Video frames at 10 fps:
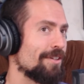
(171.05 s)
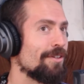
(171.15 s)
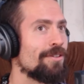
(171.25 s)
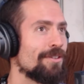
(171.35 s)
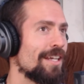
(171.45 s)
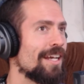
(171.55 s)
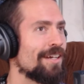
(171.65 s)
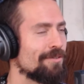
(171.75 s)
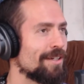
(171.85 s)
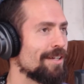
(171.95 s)
oh yeah,
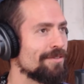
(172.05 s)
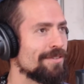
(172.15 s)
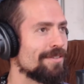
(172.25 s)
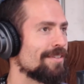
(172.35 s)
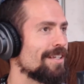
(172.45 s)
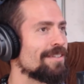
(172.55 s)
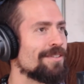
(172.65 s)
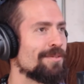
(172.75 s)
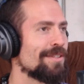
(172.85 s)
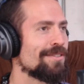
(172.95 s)
when I was in
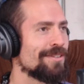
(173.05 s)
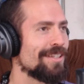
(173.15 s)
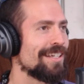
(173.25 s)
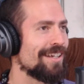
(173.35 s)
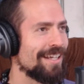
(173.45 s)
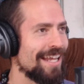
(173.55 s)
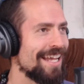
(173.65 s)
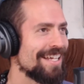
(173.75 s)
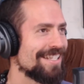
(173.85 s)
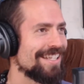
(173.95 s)
Switzerland on
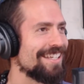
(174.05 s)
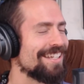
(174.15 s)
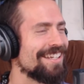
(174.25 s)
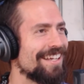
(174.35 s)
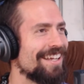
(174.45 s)
acid,